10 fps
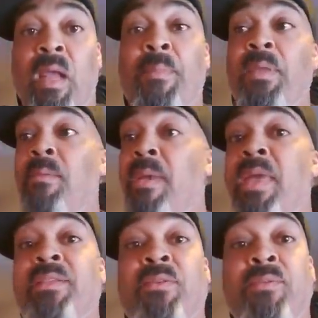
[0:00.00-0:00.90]
I mean, the
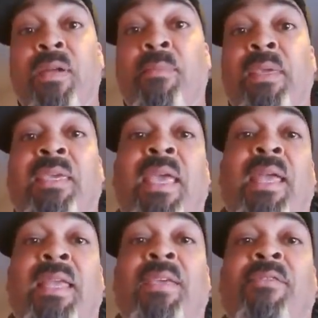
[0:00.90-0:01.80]
man is so dumb he
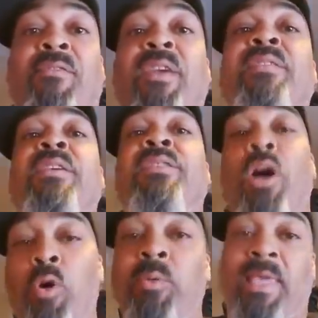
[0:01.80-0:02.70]
can't even fix his
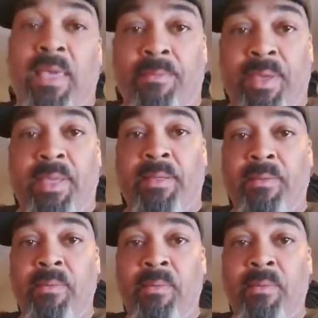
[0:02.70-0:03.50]
own campaign.